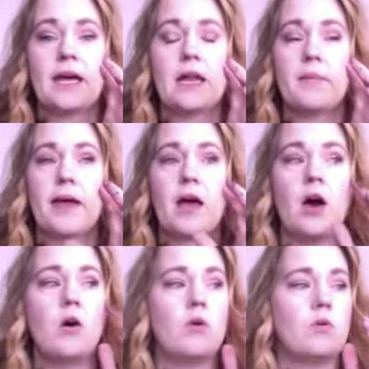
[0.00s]
and I'm like,
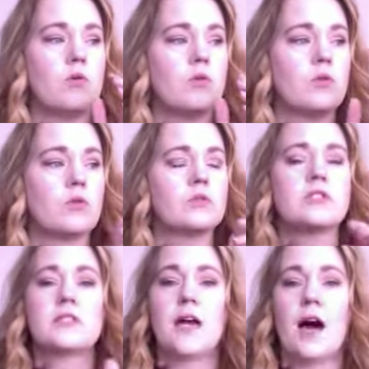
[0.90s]
oh,
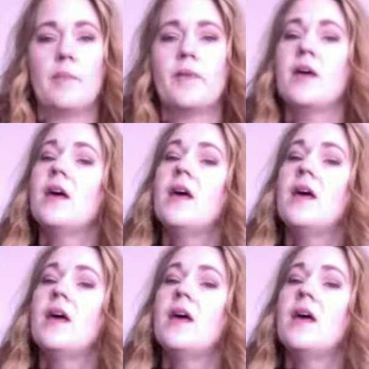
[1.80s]
stop.